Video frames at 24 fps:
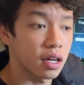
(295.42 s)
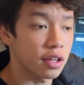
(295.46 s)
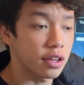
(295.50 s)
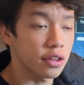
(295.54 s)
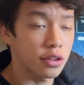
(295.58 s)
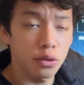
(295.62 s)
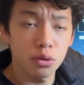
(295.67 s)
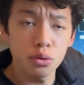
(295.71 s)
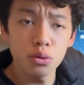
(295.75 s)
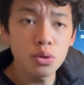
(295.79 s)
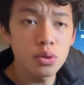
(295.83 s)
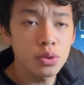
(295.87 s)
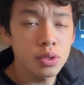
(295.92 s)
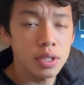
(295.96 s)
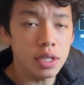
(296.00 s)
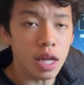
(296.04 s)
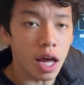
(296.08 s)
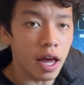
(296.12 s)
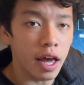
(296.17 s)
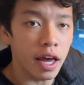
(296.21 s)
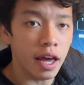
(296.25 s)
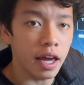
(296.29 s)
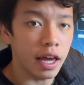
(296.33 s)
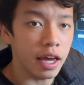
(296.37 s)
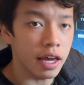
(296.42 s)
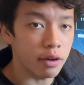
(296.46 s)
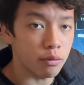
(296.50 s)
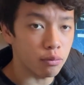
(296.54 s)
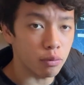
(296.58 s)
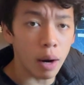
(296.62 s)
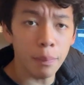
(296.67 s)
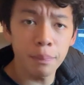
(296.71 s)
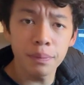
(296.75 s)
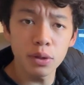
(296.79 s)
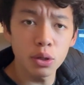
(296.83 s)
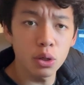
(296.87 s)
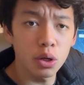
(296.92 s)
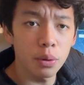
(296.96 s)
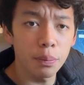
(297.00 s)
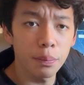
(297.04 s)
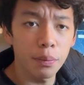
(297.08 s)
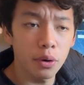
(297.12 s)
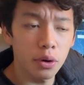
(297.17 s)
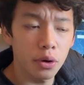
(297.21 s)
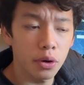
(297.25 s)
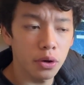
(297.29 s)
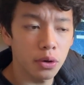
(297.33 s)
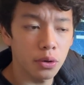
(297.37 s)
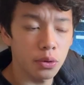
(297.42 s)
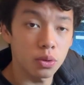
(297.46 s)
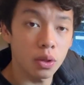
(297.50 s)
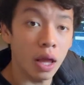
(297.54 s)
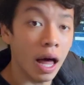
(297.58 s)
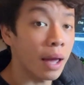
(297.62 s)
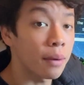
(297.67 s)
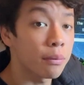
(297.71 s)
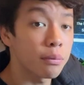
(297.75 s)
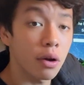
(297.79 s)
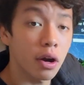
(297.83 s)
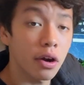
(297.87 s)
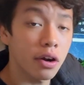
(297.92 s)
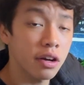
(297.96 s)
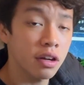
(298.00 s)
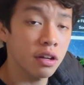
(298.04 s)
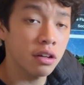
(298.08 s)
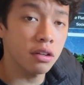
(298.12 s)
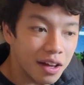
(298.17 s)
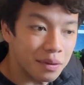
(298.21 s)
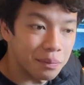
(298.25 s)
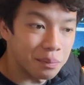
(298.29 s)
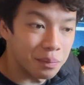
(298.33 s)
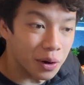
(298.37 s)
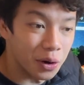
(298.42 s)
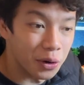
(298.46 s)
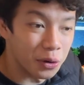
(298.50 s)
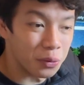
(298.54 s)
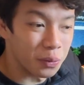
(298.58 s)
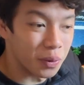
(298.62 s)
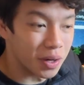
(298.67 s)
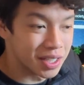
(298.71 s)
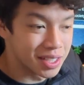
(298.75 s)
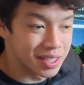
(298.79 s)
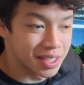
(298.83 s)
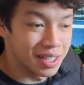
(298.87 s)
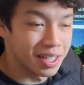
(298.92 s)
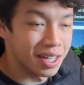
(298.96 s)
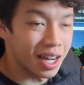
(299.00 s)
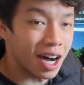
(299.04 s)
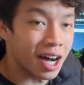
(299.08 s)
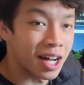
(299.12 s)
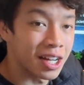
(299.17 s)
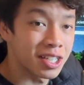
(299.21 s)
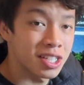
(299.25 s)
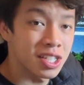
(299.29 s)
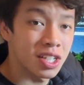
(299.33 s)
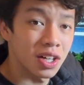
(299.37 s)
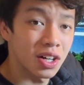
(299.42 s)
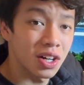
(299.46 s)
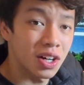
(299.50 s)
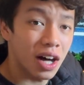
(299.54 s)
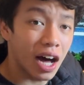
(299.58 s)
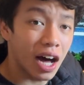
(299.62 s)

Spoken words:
used a reputable library, but it wasn't until